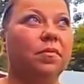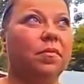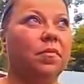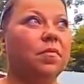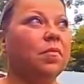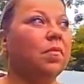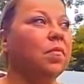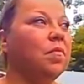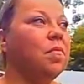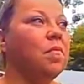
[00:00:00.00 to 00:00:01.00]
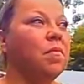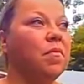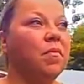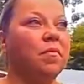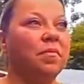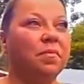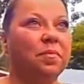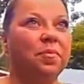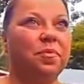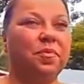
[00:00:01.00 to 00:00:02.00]

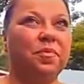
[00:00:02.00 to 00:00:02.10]
(silence)